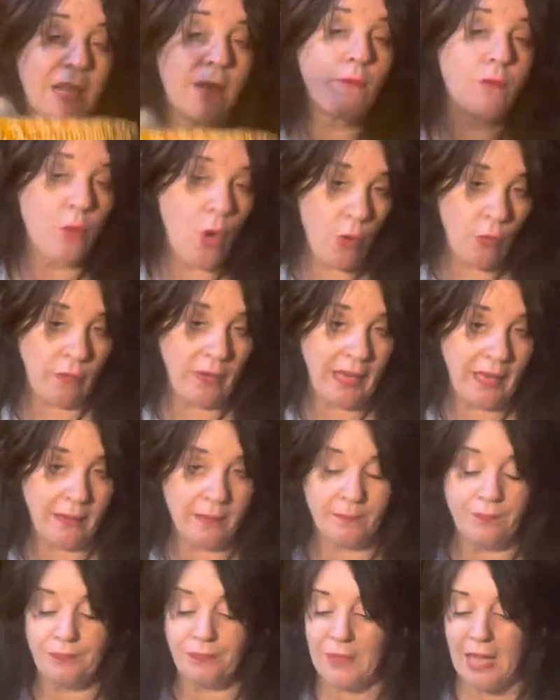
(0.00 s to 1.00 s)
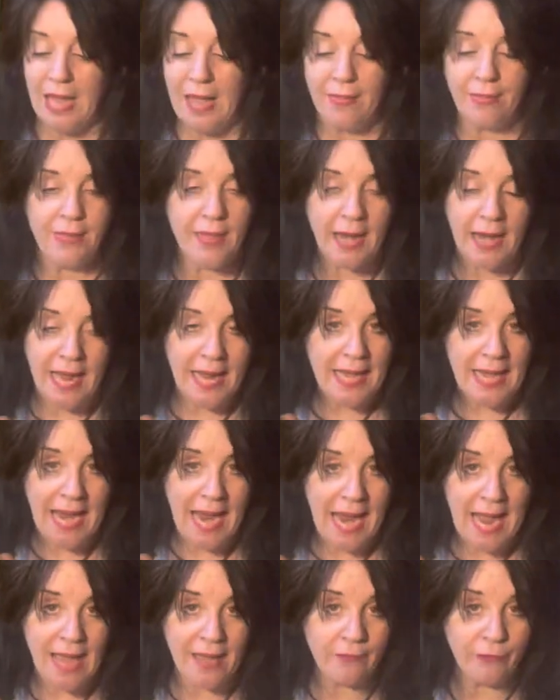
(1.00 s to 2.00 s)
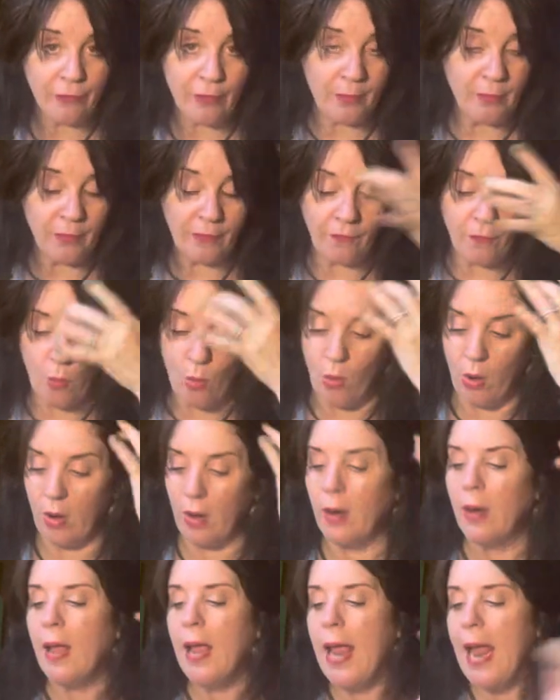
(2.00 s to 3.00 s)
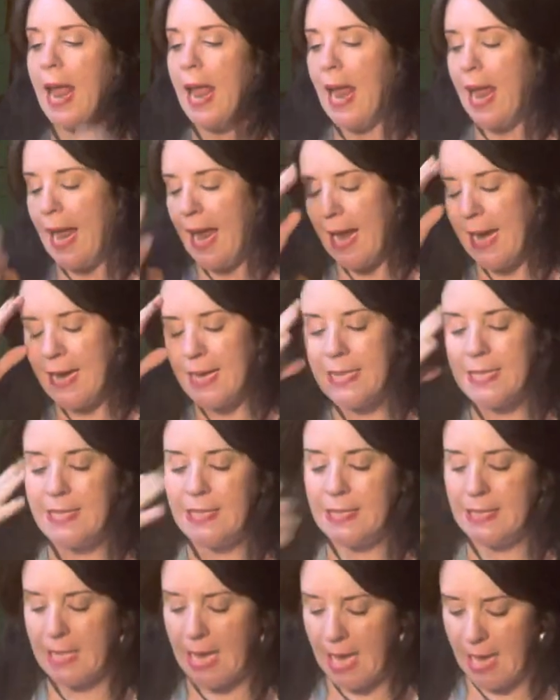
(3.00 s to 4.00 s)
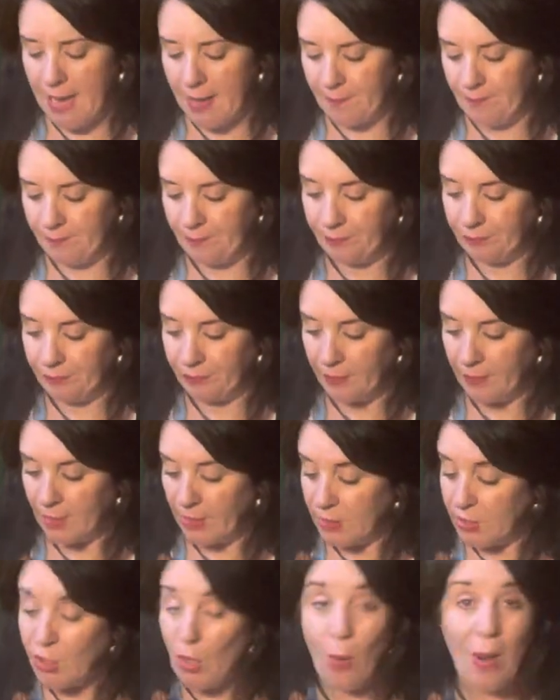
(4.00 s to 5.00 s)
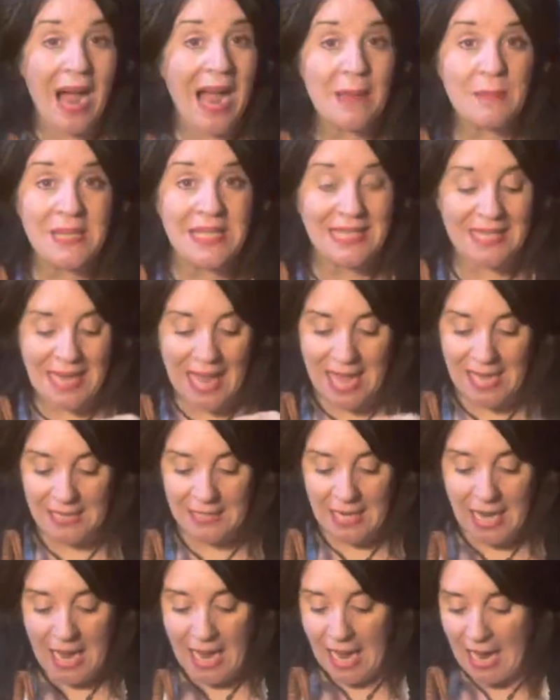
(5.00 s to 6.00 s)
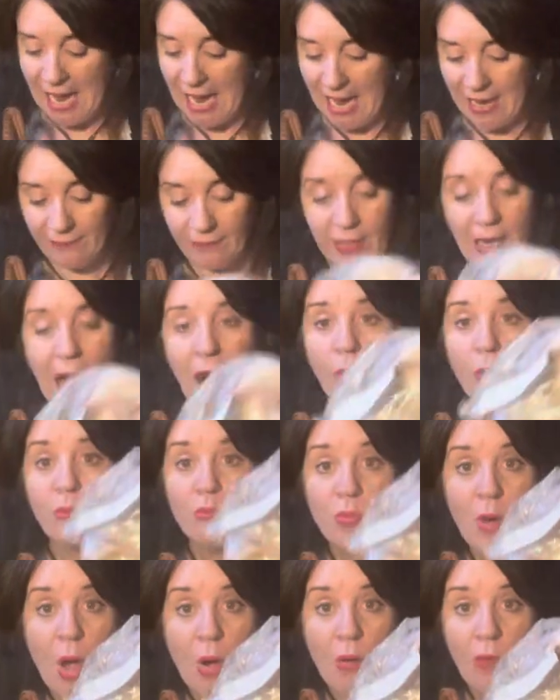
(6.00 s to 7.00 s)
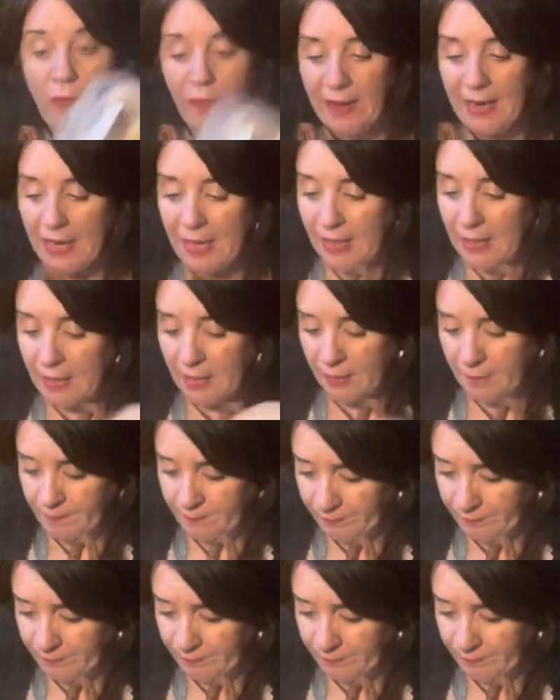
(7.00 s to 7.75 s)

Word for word: of roving that I had had from before. And um, so I'm set. I've got roving.